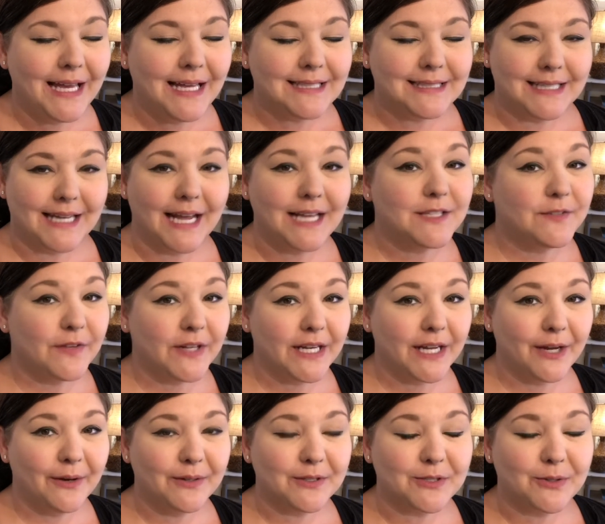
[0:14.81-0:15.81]
Today's
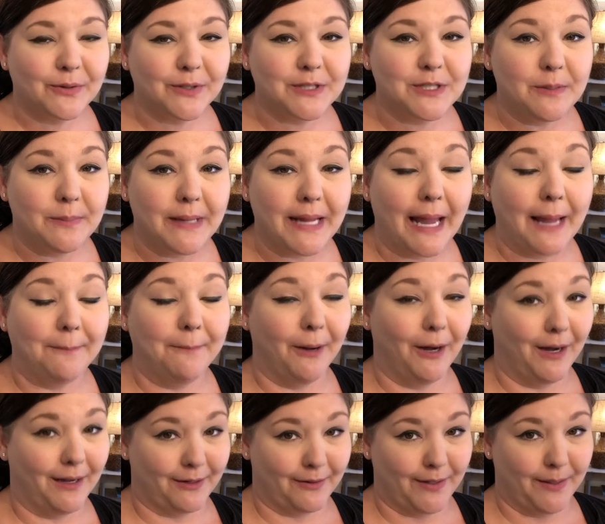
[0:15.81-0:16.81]
video is going to be a
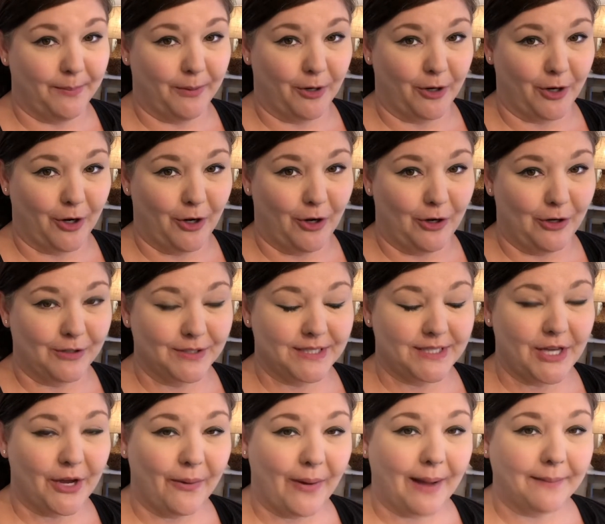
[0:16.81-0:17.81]
Pottery Barn haul.
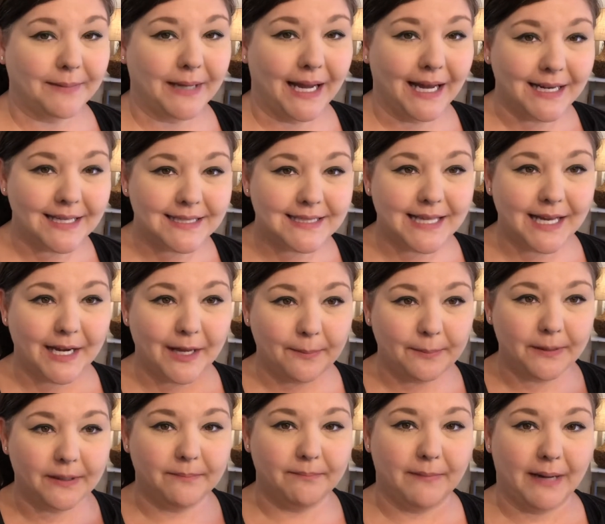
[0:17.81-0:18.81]
So I'm kind of set up
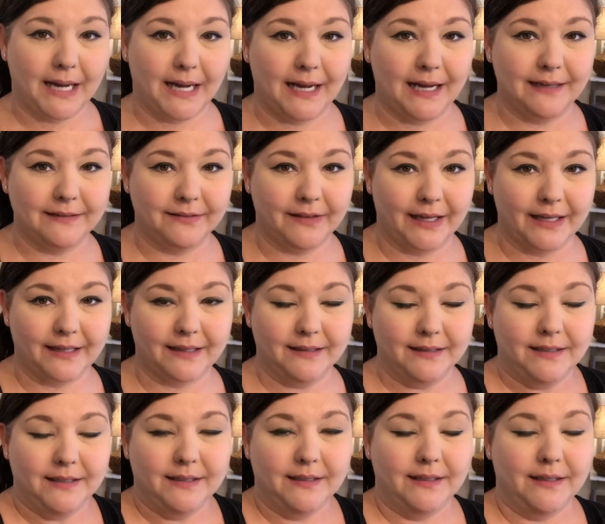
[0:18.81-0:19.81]
in my
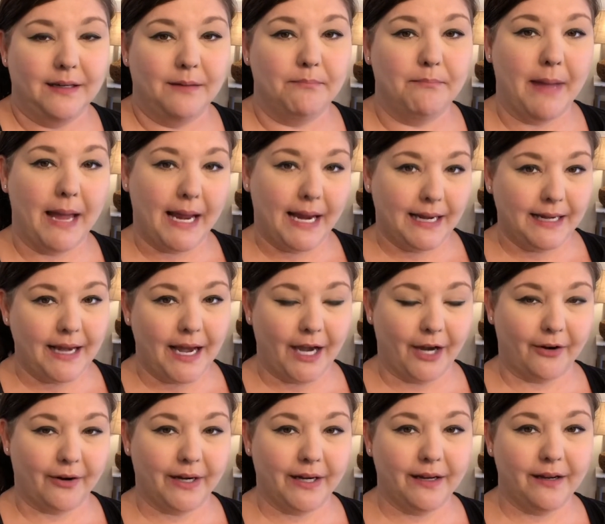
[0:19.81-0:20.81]
main
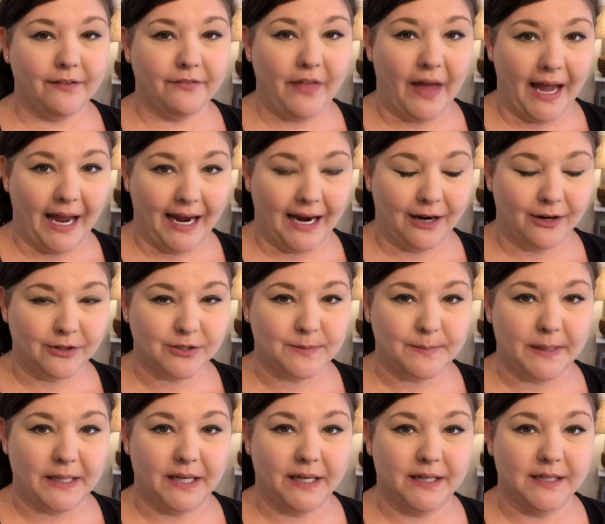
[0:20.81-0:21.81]
area of the house
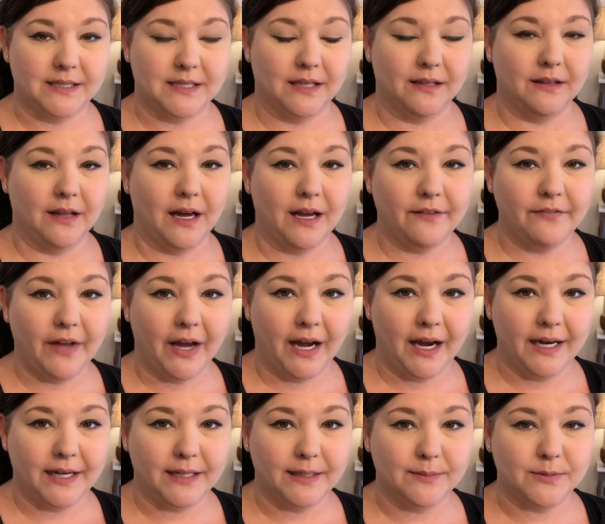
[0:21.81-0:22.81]
because a lot of the
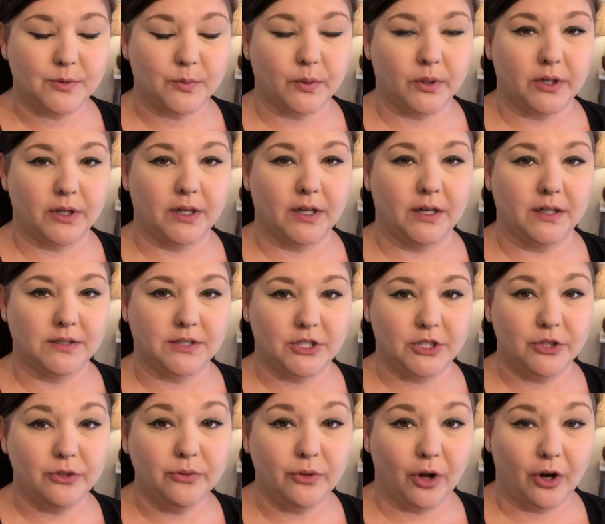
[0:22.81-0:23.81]
items were
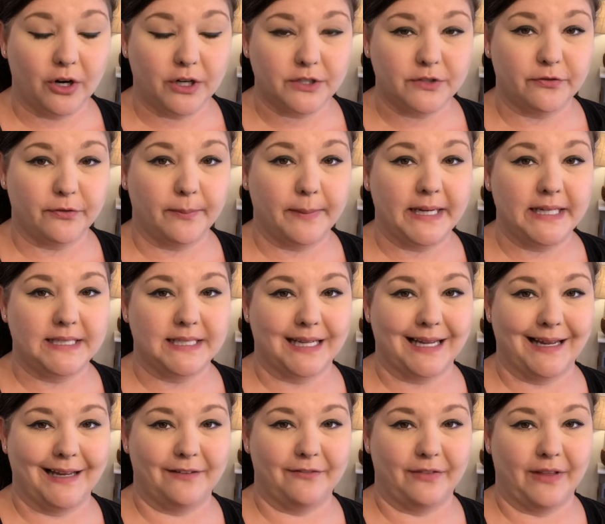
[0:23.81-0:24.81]
too large for me to
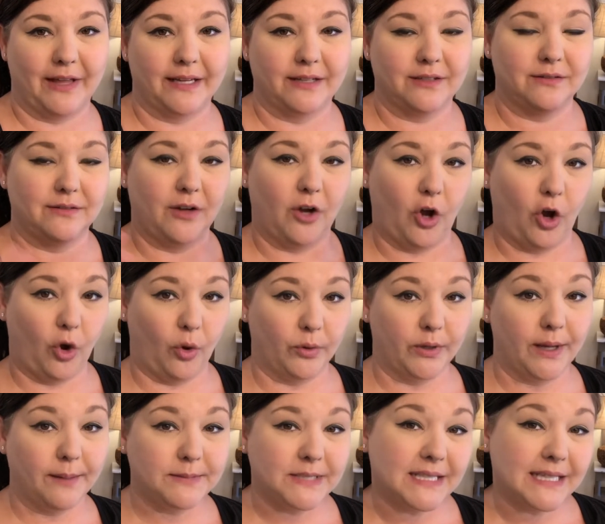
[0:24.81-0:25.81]
kind of hold
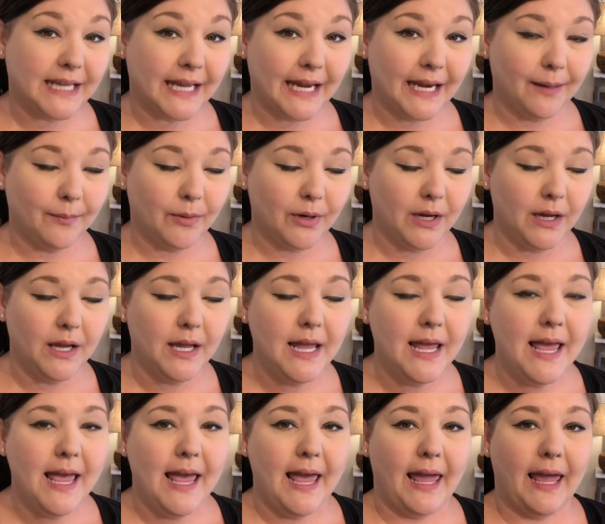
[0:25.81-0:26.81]
up to the camera,
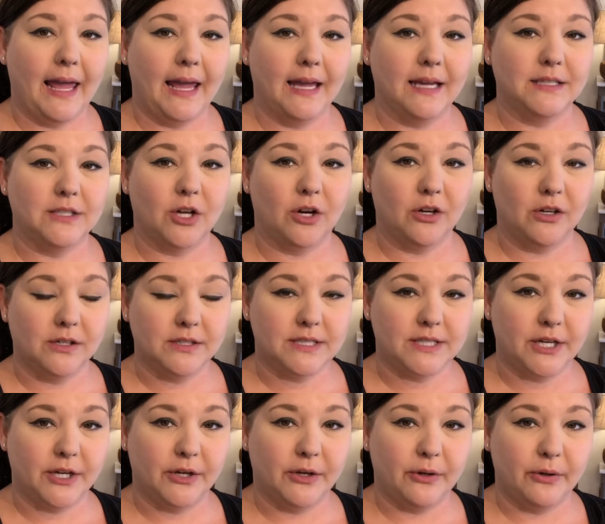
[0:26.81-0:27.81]
and
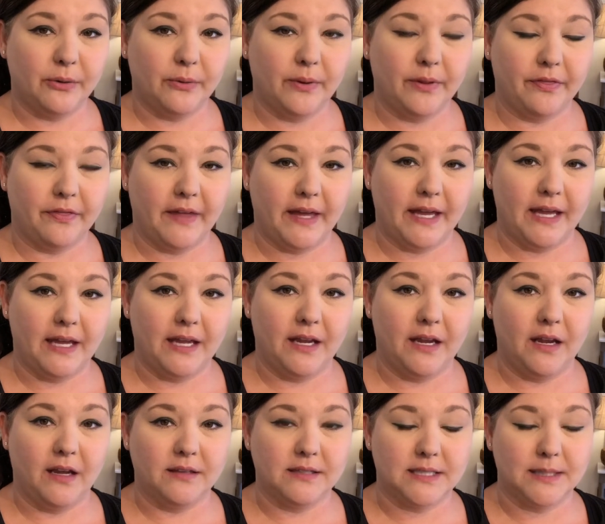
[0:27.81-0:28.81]
also
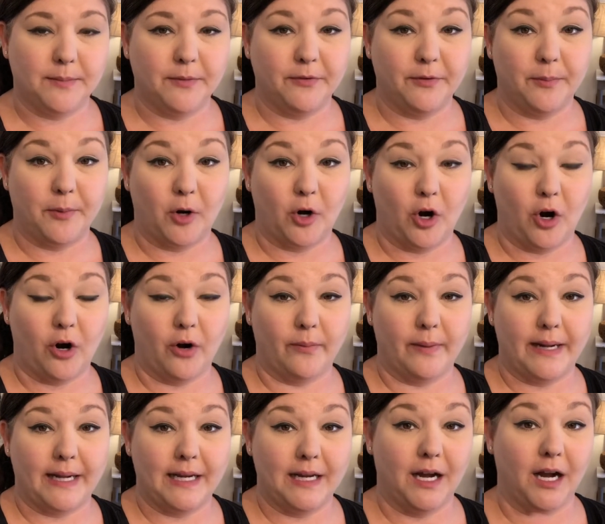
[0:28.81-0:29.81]
some of them are
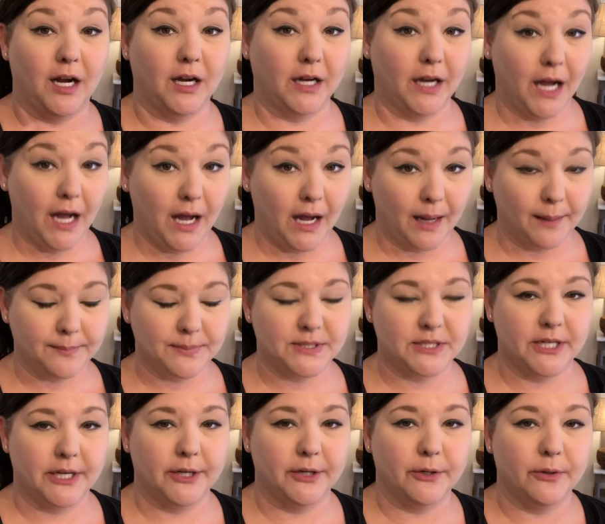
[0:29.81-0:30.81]
already hung up.
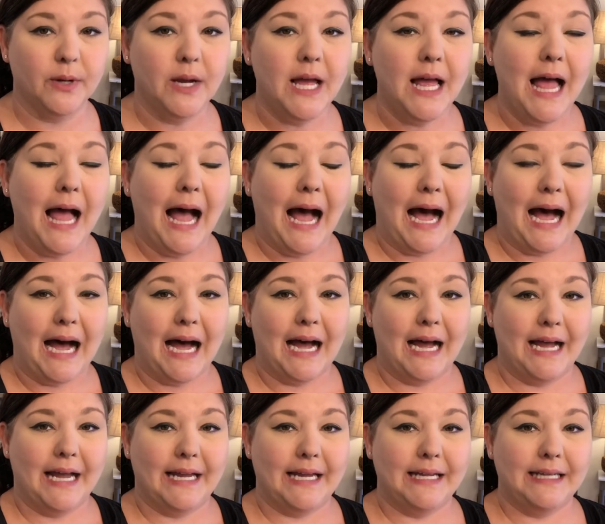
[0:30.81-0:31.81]
So
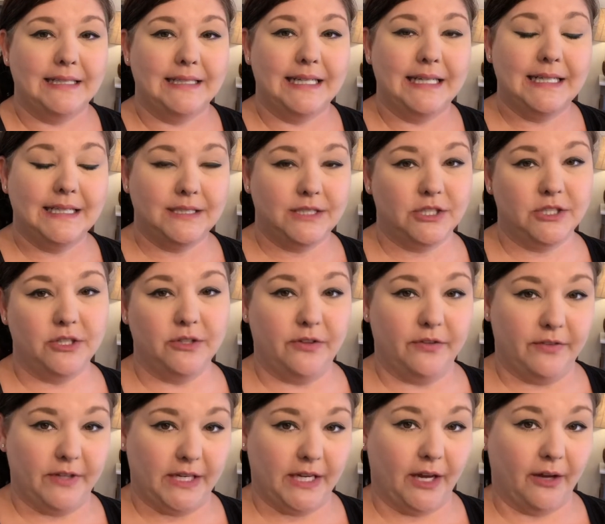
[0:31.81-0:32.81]
I needed to do the
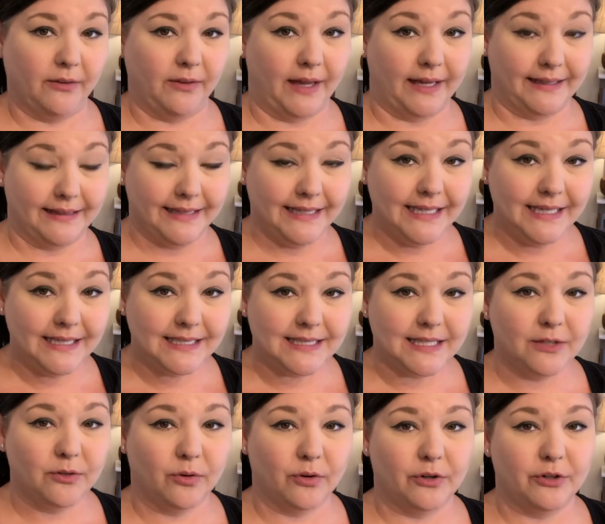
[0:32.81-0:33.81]
video like this
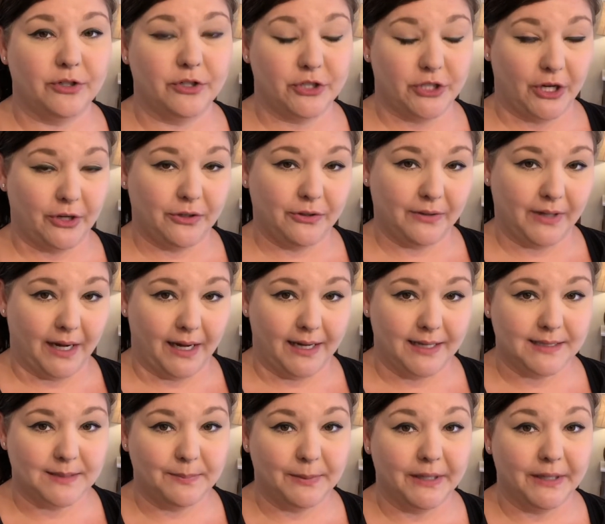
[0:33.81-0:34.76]
in order to show you guys.